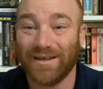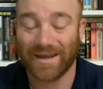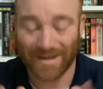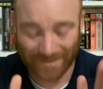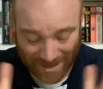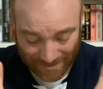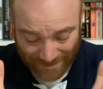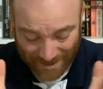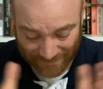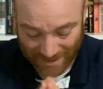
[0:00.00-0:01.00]
and that
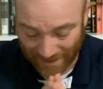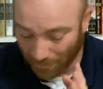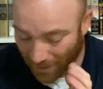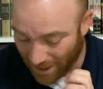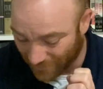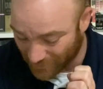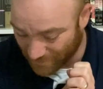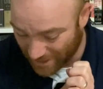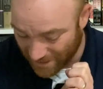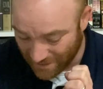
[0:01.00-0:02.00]
that kind of bothers
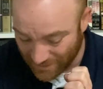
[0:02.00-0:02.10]
me.